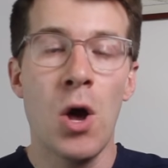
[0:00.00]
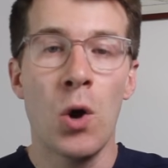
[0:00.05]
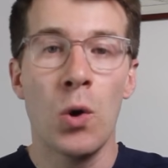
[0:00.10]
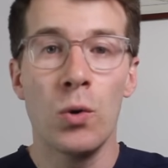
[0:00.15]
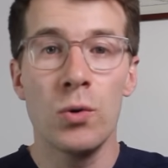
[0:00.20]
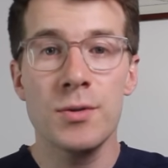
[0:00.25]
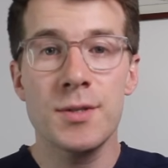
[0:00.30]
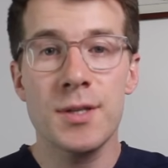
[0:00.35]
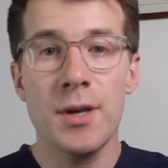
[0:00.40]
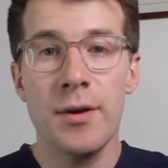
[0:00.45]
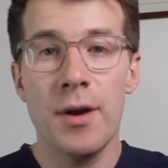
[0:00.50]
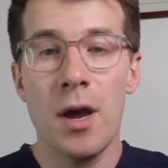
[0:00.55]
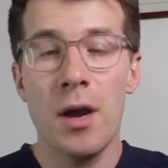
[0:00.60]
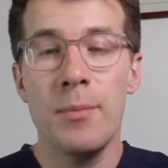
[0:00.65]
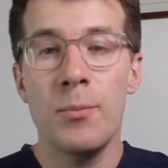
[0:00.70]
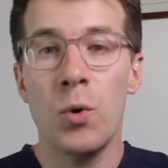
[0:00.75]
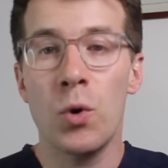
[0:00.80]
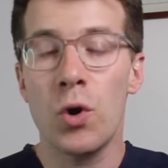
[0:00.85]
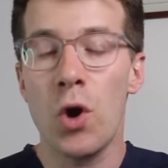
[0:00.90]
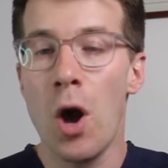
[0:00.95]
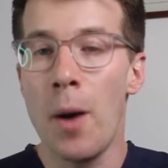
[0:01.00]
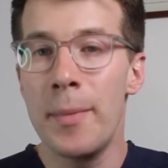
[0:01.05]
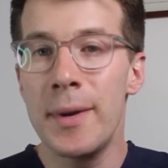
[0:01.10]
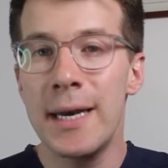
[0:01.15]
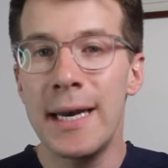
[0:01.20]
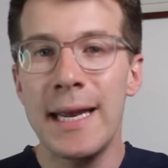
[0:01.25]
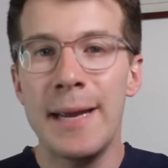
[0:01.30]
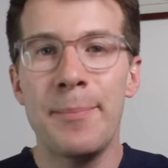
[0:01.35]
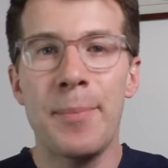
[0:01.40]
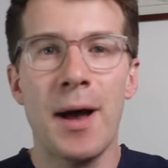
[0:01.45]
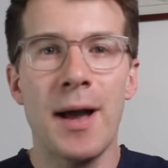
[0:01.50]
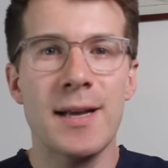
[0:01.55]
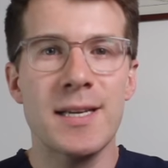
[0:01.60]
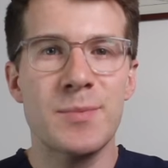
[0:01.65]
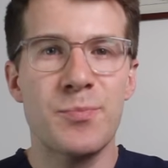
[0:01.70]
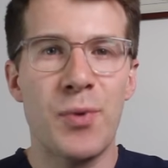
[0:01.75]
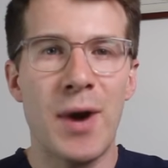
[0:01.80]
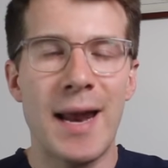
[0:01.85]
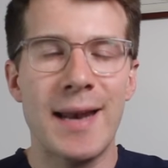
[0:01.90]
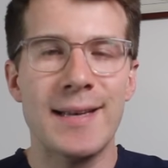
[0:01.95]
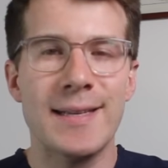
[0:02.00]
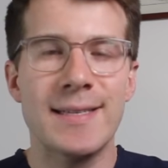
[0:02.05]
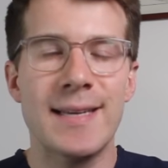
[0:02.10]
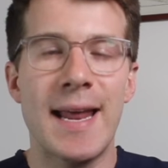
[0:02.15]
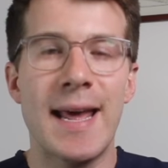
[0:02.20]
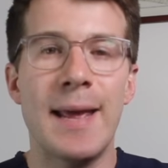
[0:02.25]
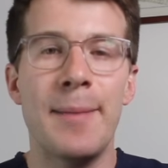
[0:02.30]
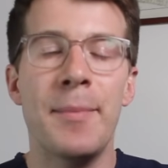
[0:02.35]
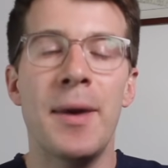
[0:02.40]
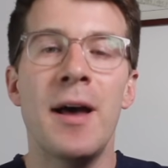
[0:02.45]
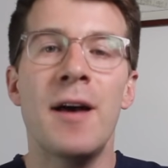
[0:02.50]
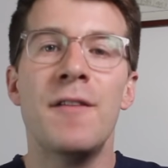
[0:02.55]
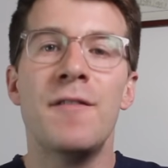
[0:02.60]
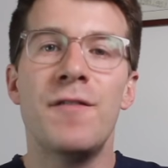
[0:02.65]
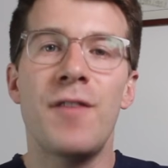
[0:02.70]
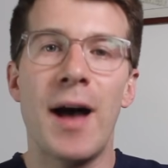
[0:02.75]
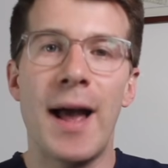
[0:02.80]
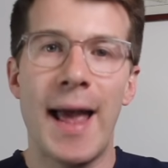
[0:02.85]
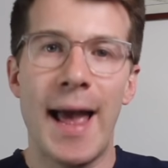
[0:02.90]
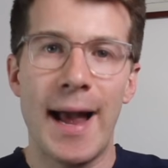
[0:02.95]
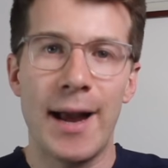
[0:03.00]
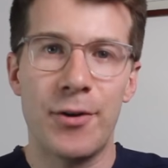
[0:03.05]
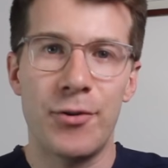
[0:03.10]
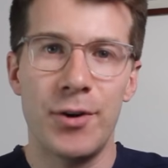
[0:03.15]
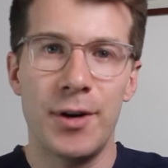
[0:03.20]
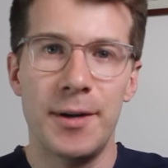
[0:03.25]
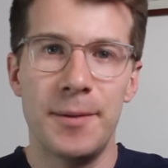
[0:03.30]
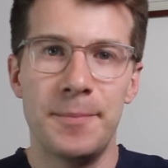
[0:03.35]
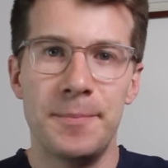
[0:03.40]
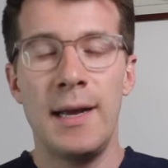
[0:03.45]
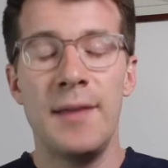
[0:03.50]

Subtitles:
also known more commonly by its brand name, Viagra.